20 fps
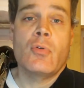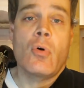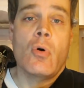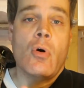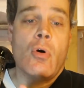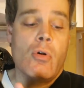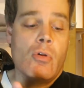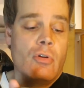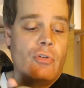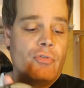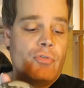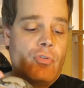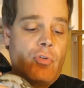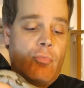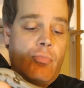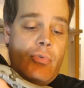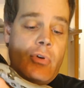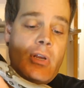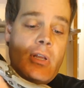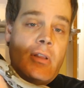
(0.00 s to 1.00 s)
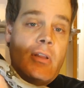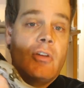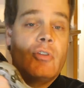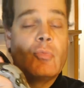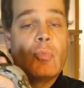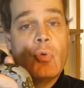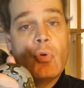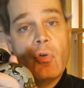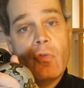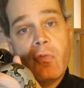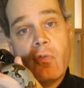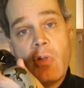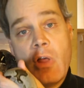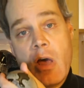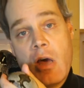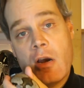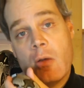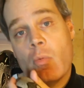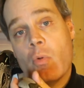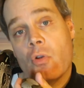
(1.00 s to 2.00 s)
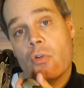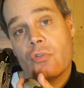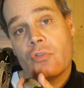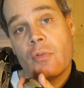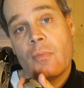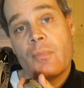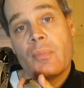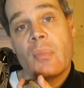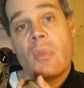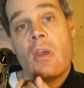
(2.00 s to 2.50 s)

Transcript: goal is to breed these beautiful animals